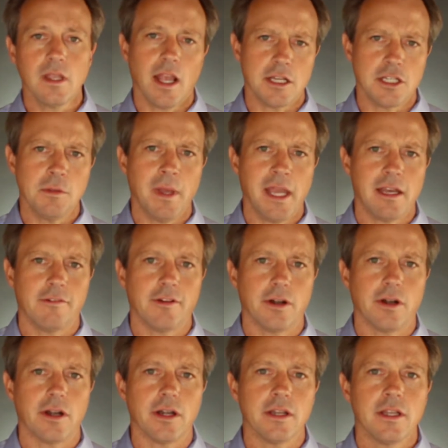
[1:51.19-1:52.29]
As you may have
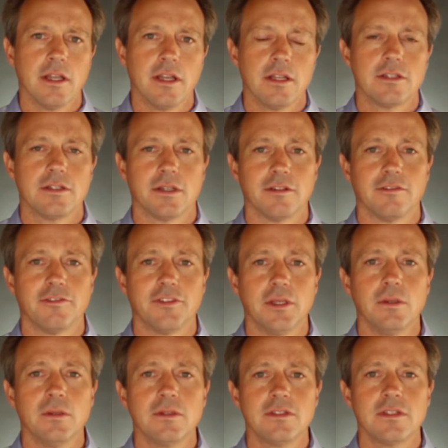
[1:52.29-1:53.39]
heard, to
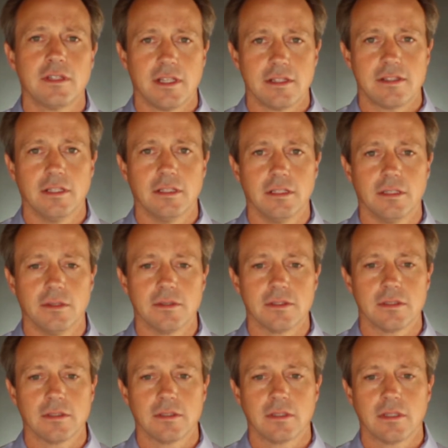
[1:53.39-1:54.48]
confuse is to
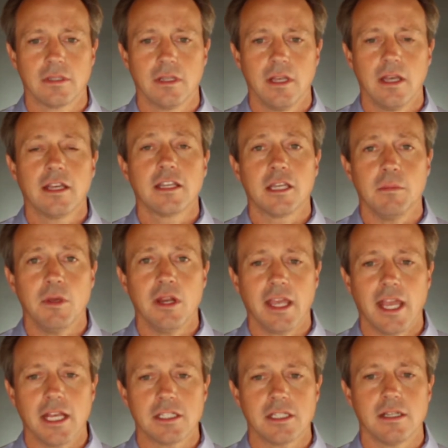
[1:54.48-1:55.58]
lose.
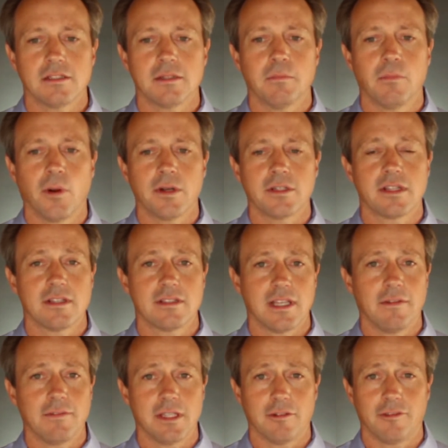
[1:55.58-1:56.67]
Communication is important to the
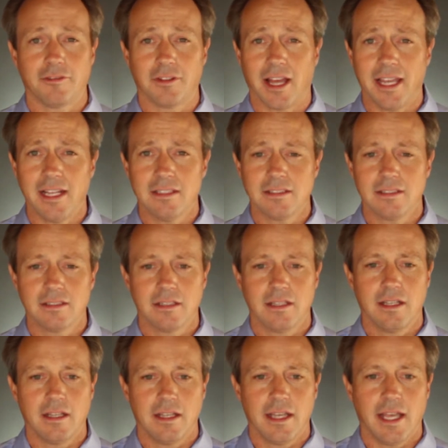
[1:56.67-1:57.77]
safety of flight,
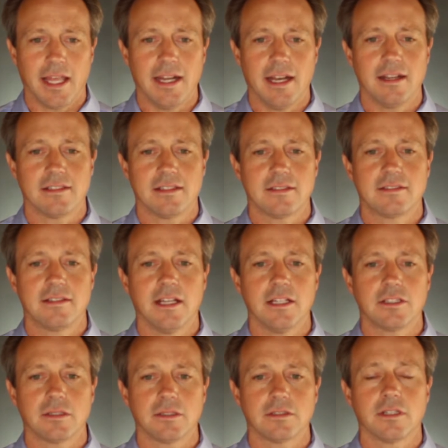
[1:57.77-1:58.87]
and it is
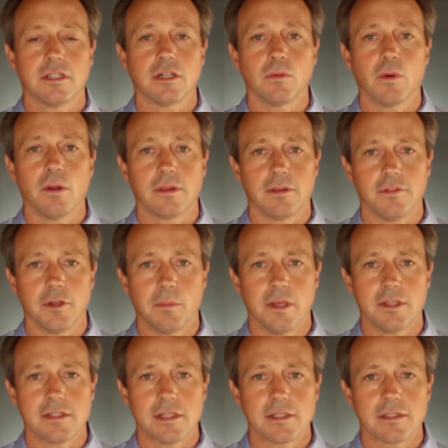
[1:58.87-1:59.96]
essential to the growth of your
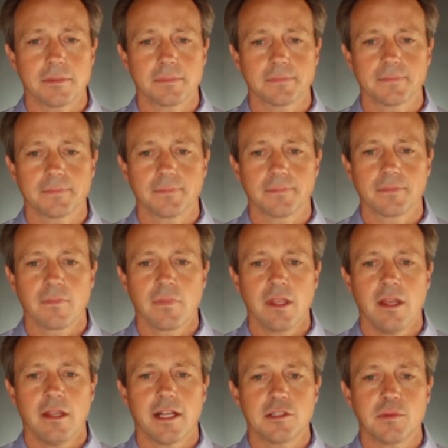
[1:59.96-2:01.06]
business.
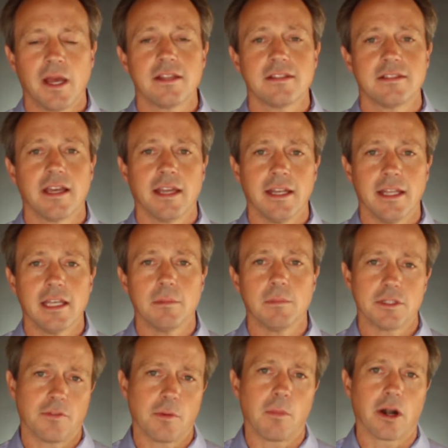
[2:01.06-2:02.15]
That's why the second M
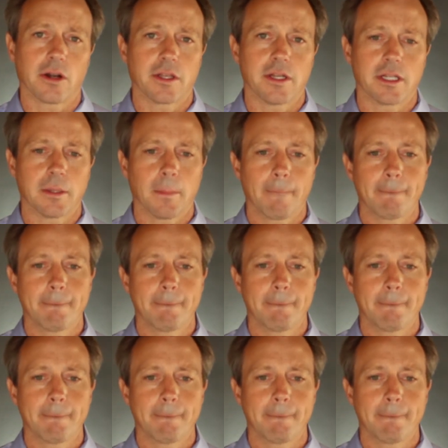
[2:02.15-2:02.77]
is for marketing.